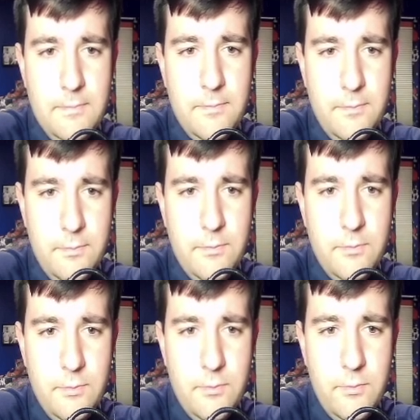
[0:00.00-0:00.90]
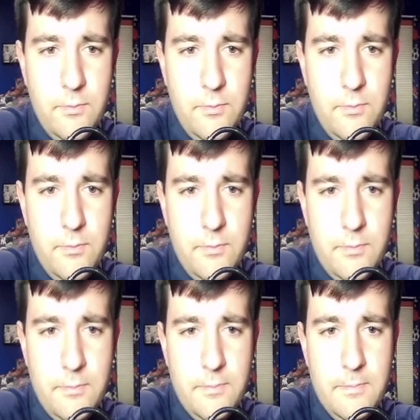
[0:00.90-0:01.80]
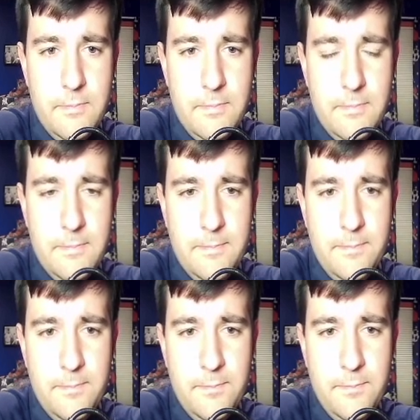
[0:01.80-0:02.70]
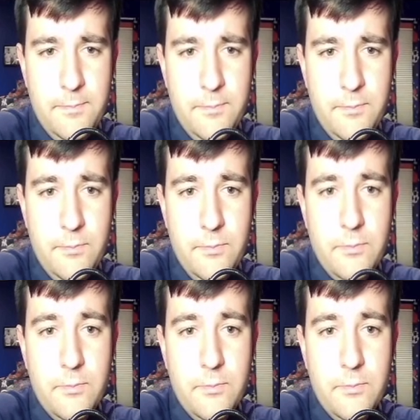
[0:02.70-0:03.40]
The person shown says nothing.